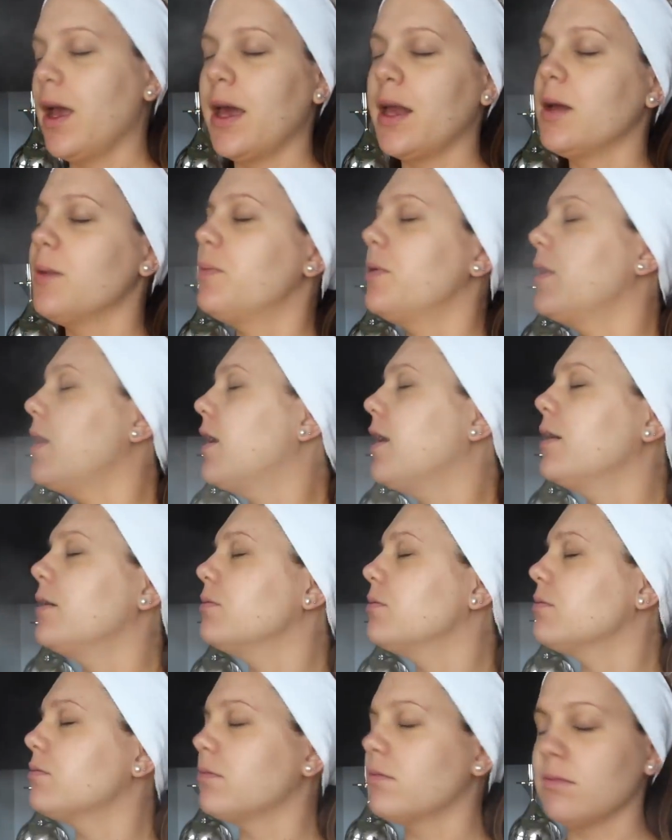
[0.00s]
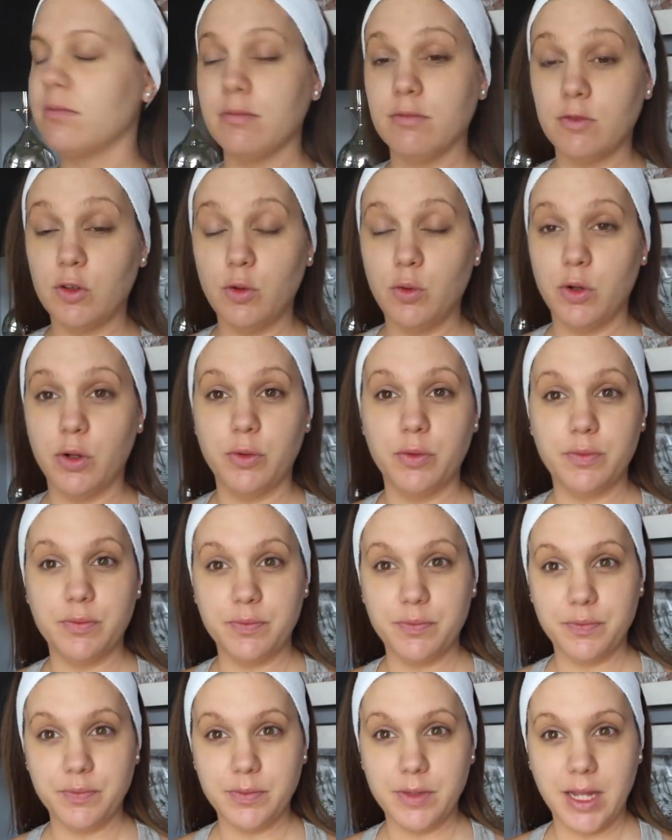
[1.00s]
and apply, cool,
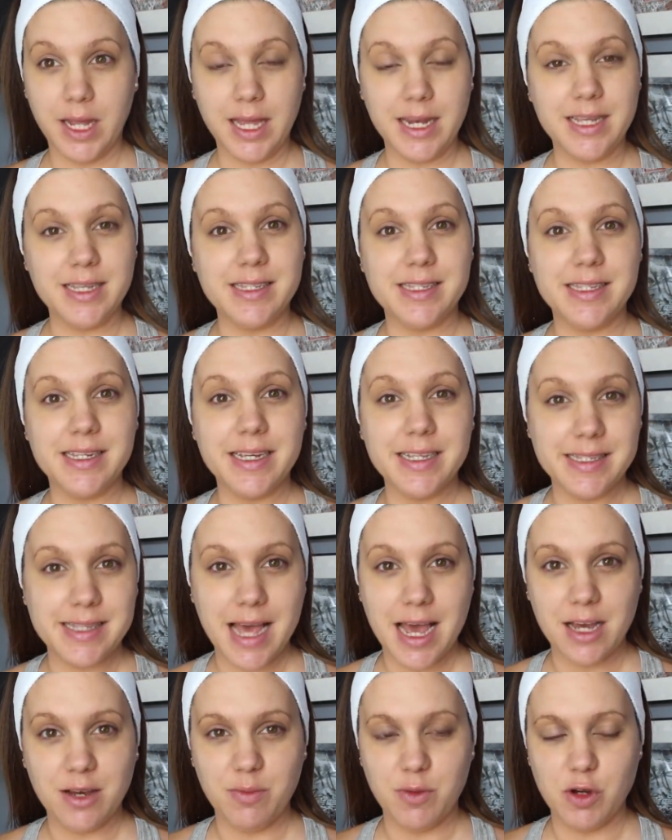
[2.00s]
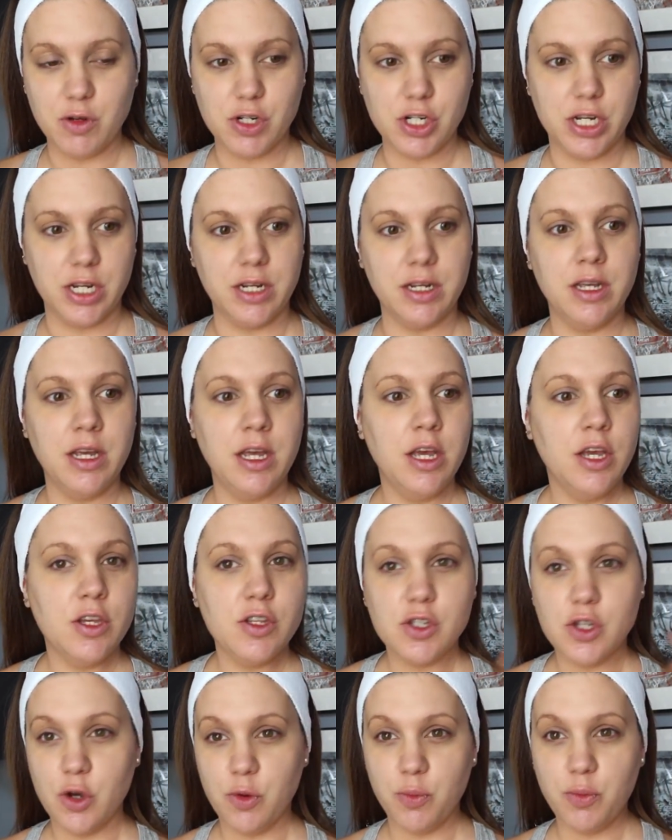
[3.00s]
in a zigzag motion.
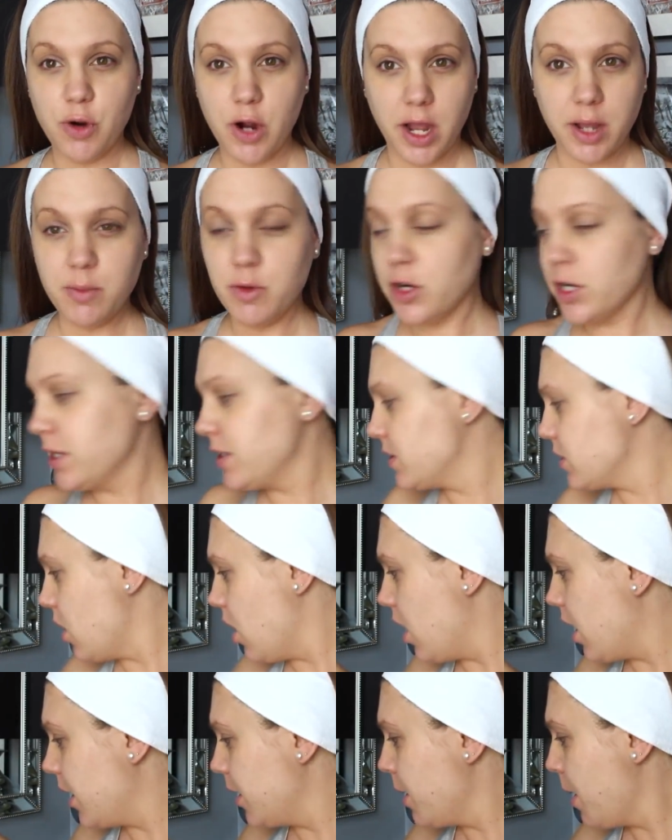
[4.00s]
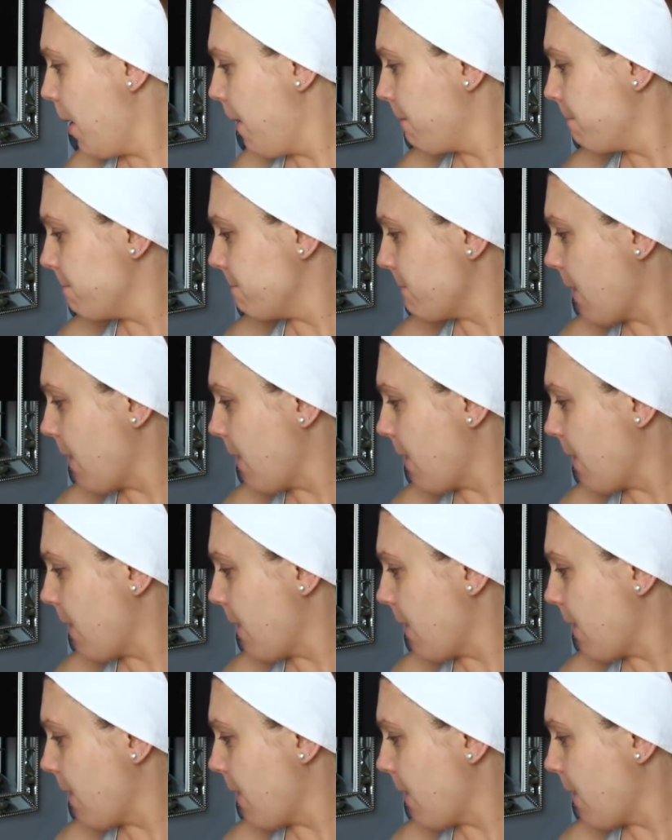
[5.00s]
So primer is on.